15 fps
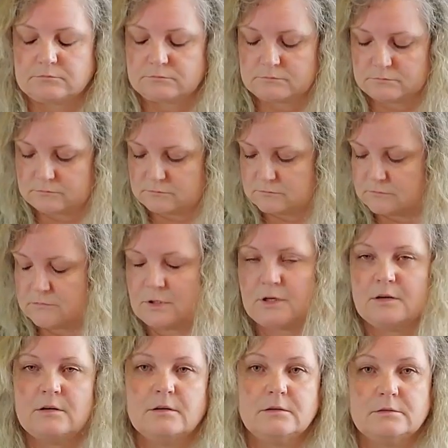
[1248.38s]

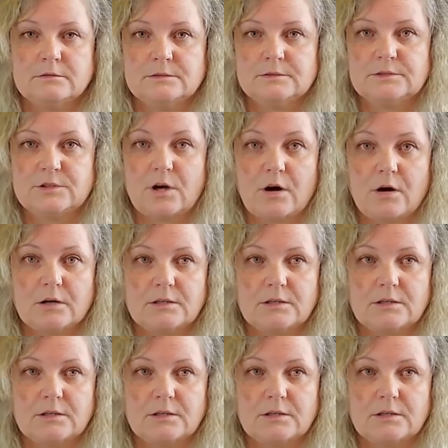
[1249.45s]
No one is speaking in this clip.